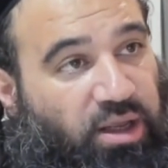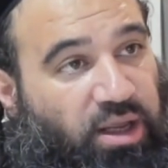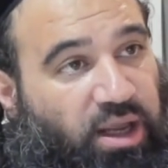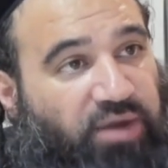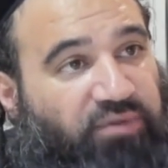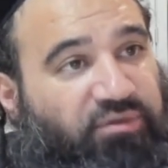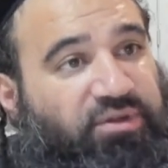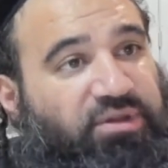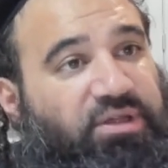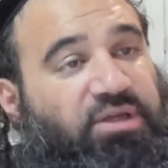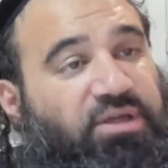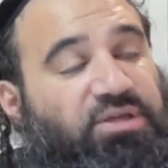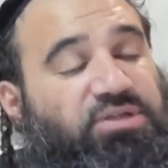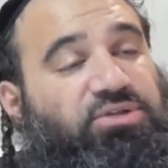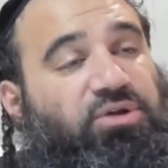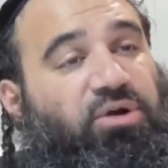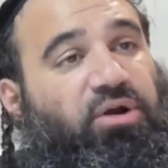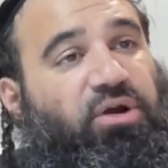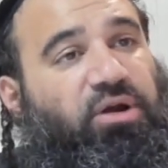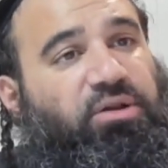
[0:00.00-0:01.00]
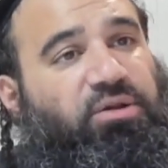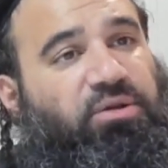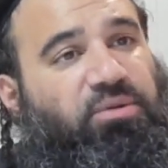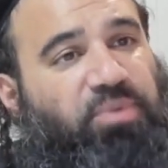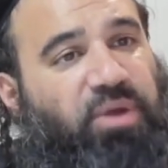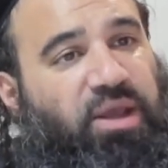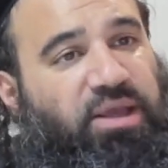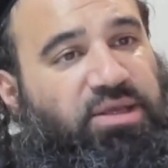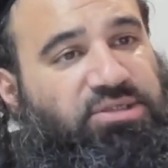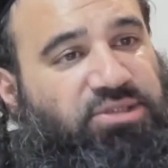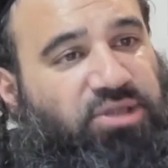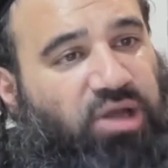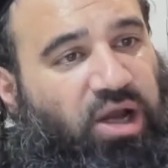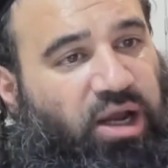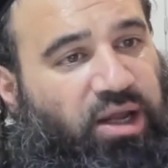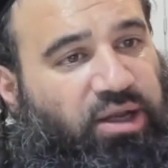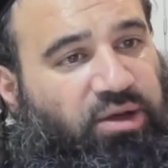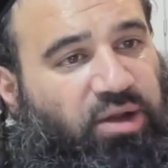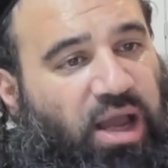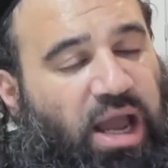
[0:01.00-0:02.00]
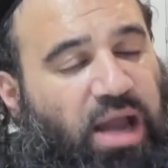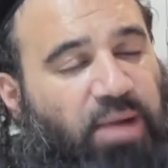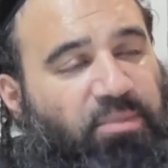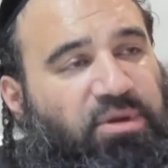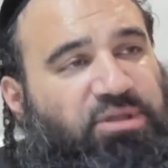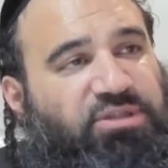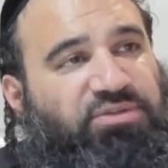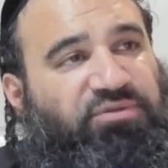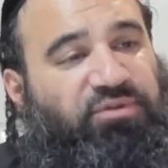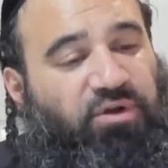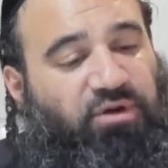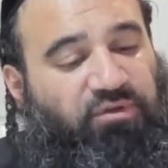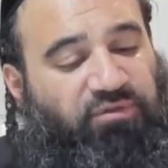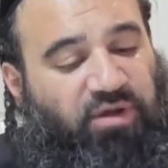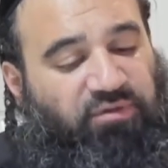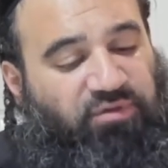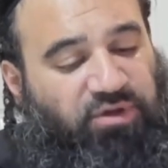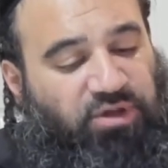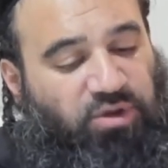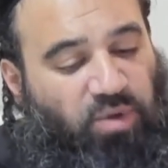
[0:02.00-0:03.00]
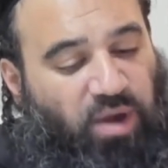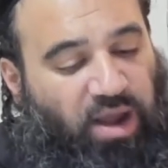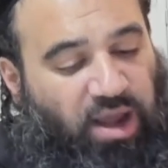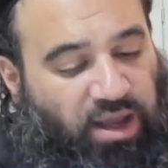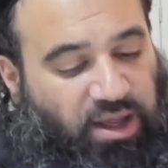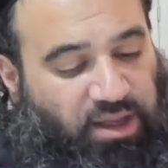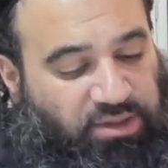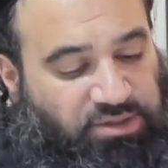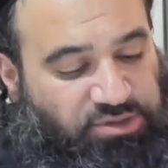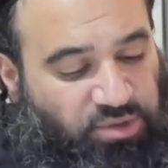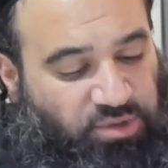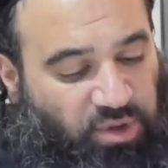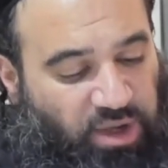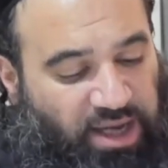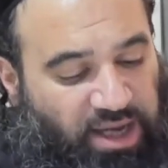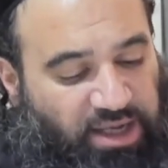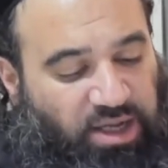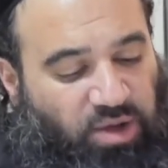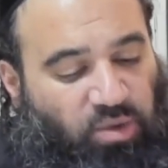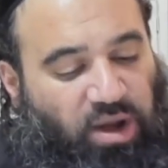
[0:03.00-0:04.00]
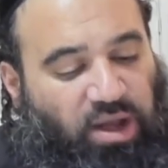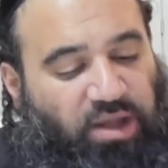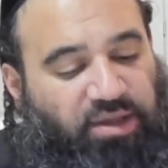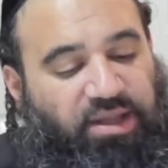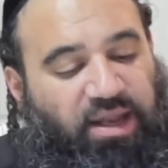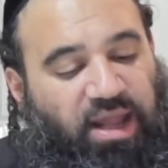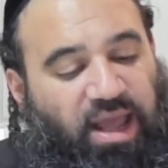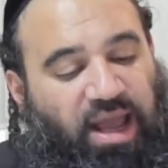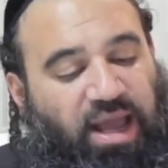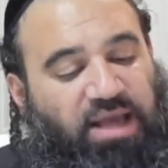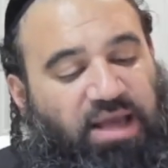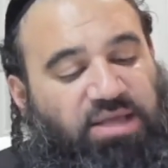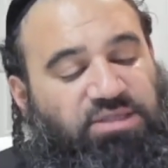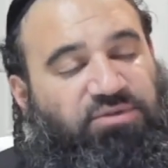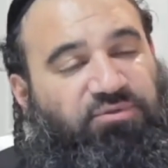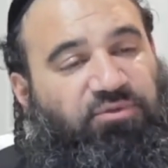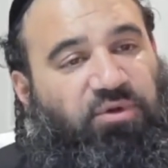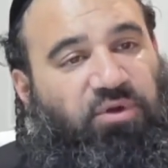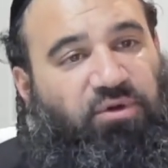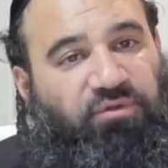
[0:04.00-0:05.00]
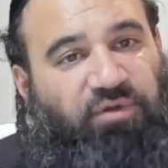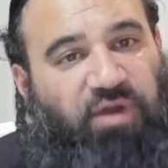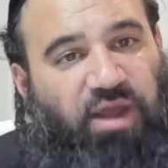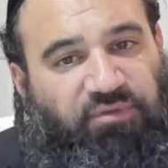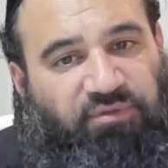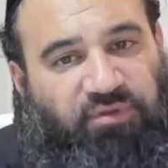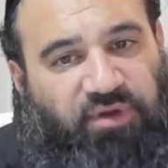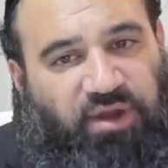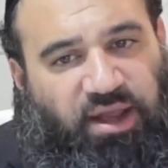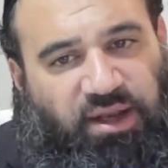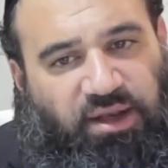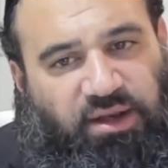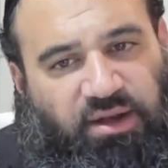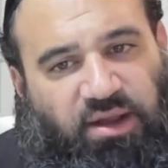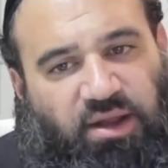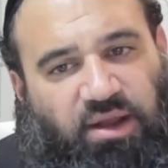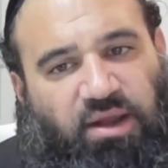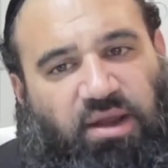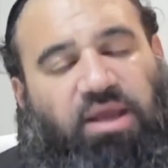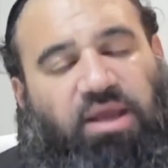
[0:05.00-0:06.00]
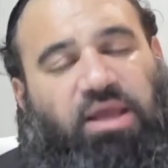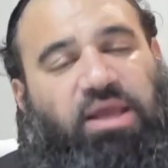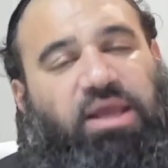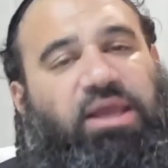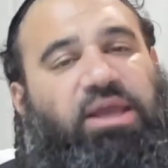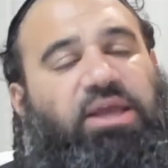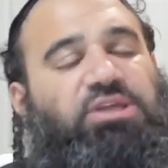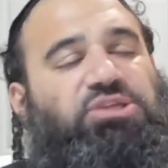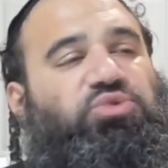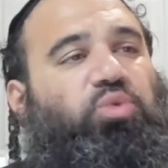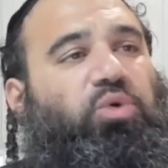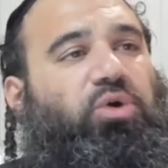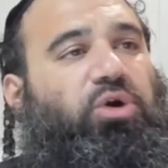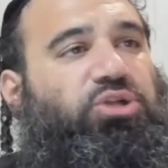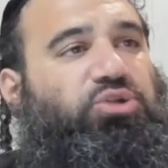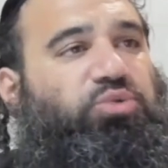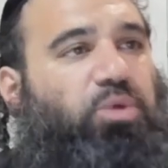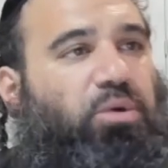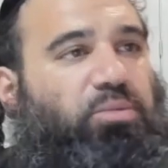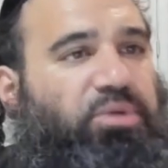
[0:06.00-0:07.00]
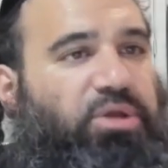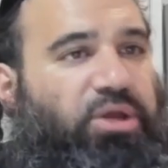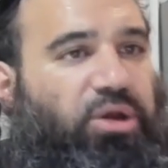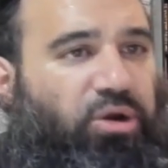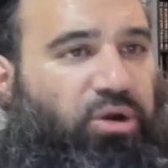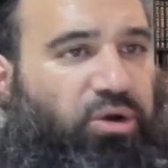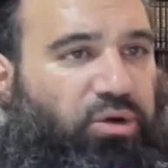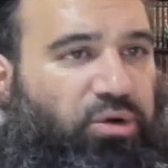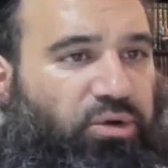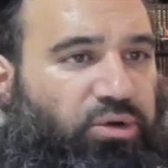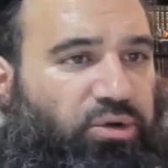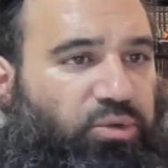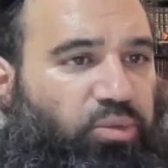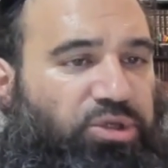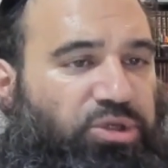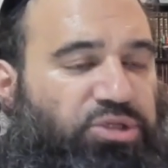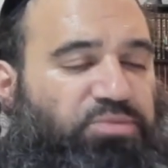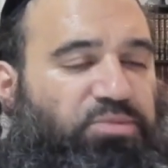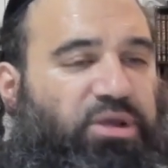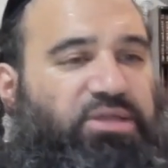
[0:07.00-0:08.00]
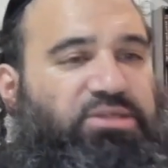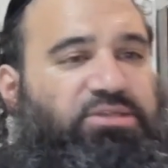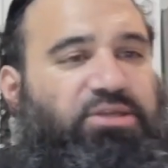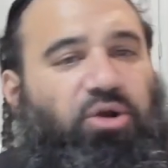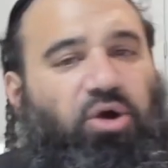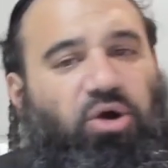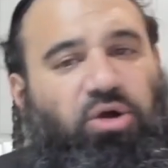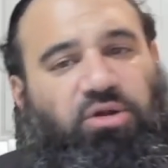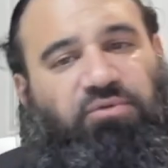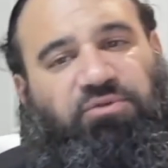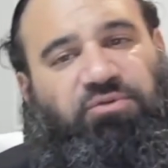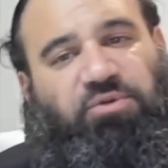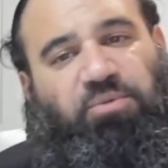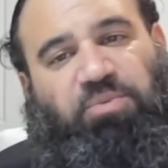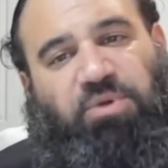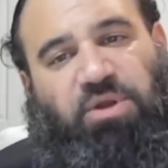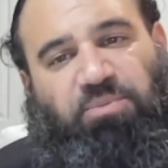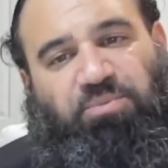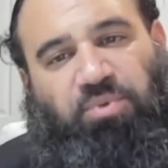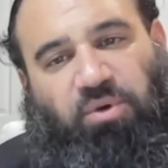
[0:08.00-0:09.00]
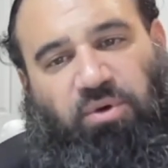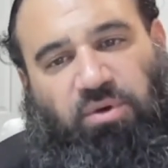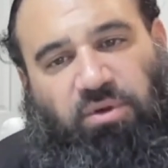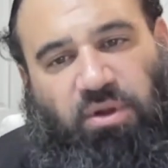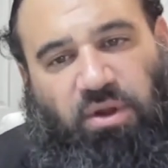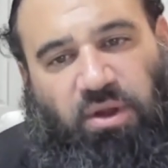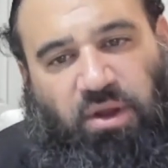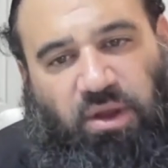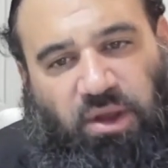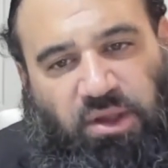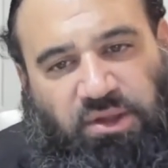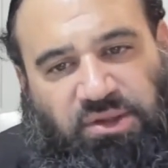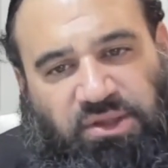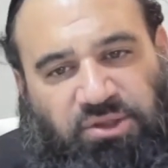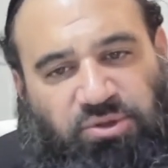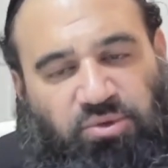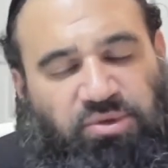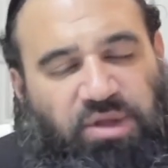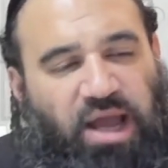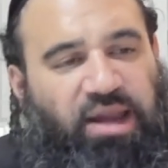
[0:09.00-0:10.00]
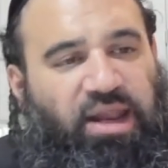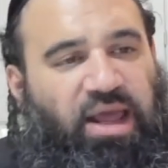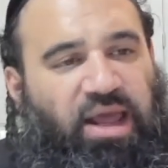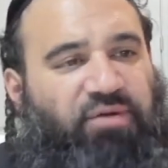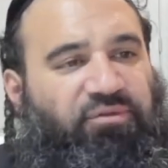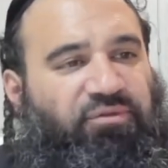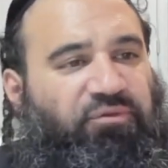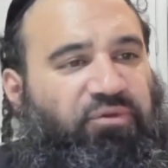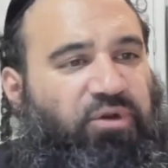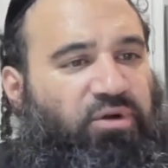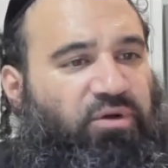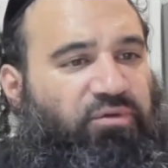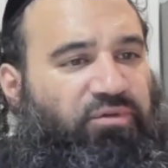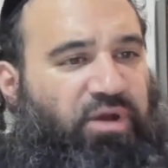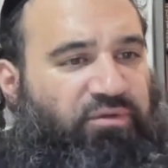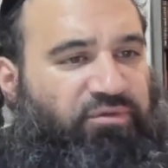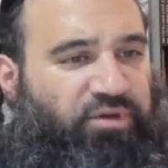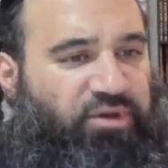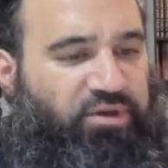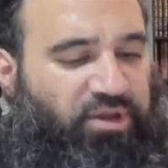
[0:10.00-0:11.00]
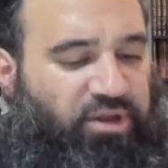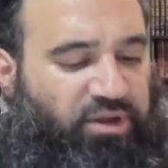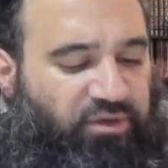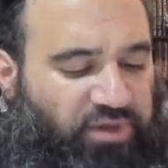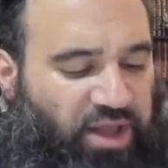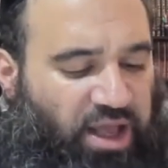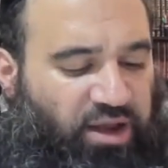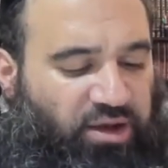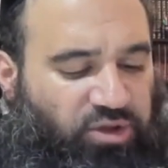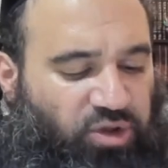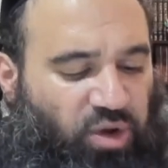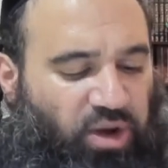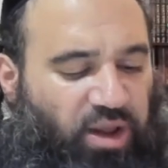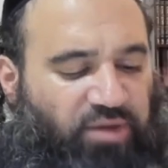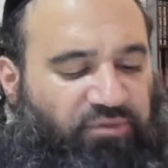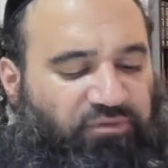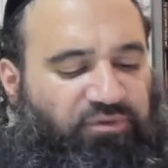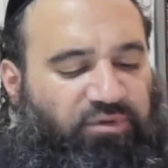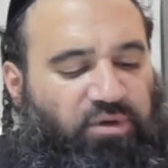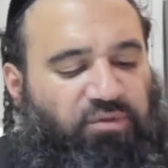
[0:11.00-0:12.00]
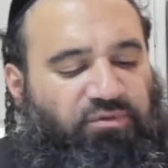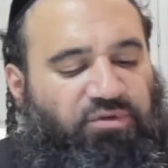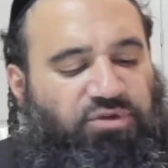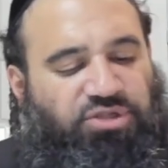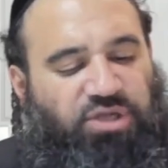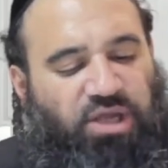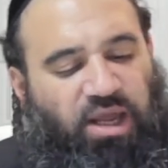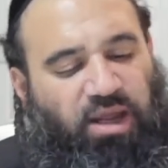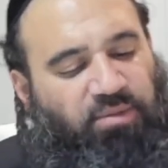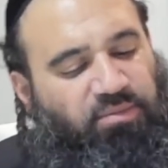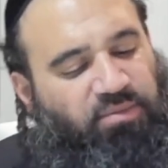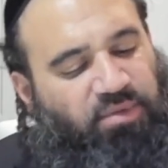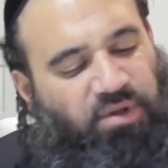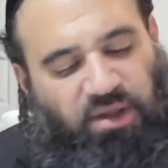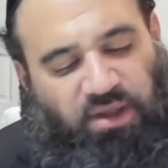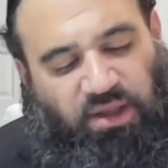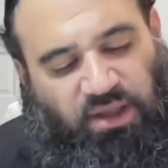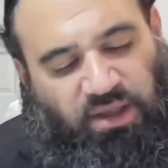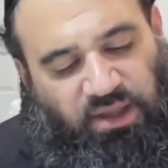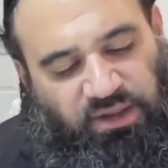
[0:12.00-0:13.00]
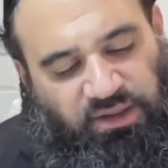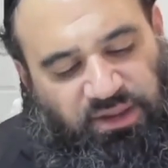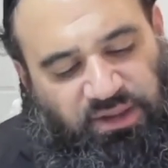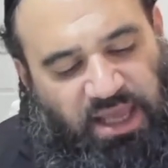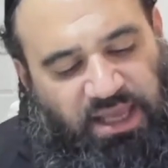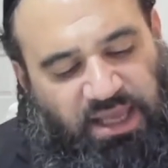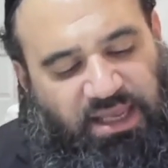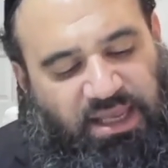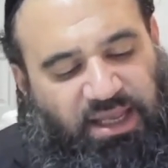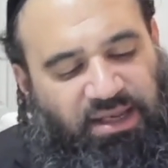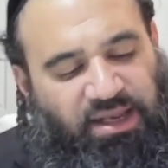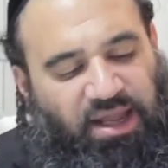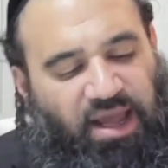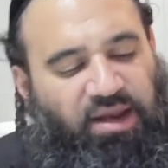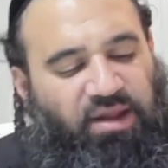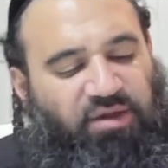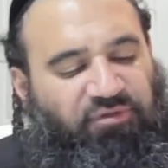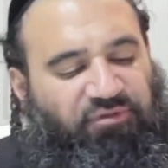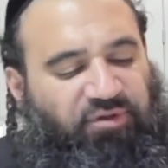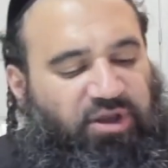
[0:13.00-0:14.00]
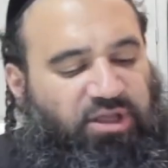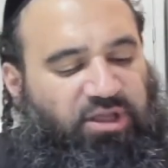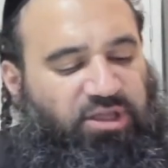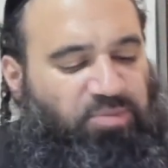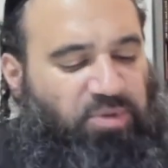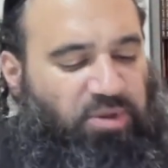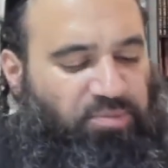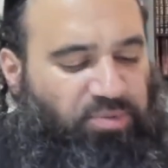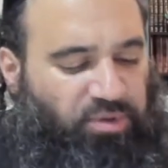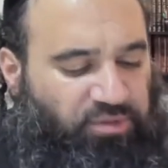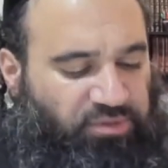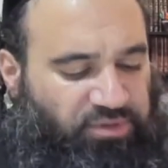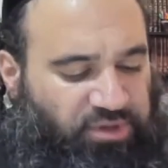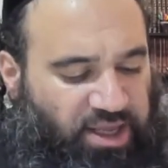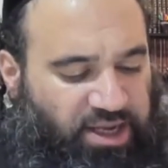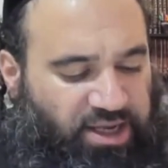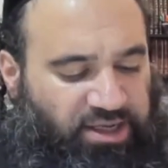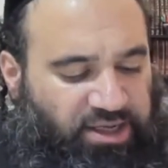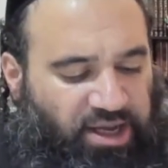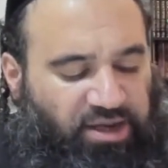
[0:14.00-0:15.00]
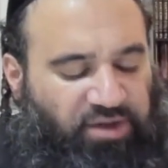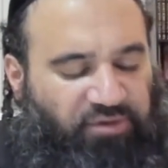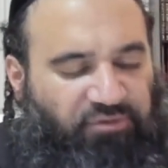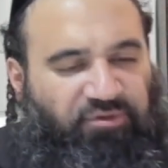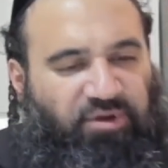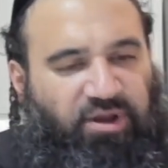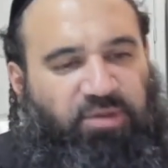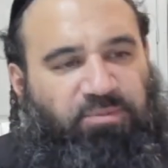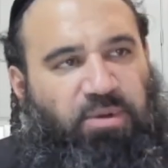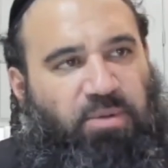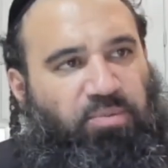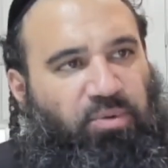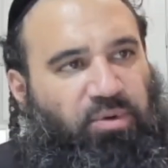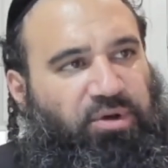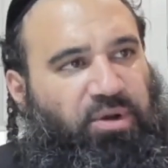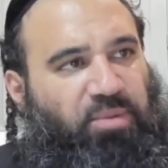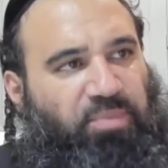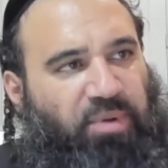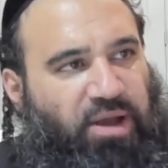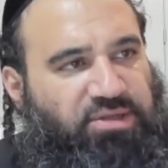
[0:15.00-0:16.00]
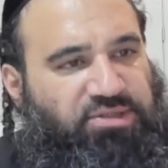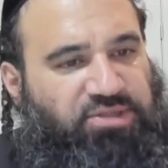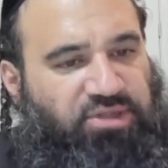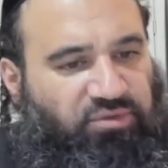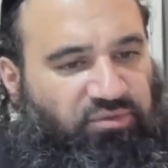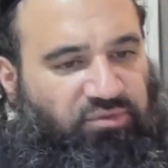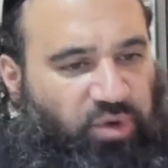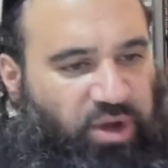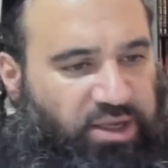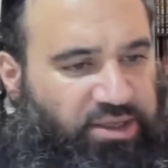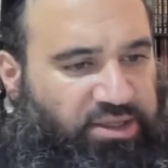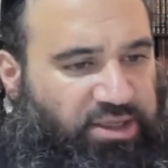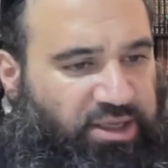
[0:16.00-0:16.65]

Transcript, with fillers: Everything is heard based on how much fear of heaven you had. So anyone that has fear of heaven, his words will be heard. Which means that all of the people that do not have fear of heaven, don't have fear of Hashem, they cannot affect people. They cannot affect people in a positive way.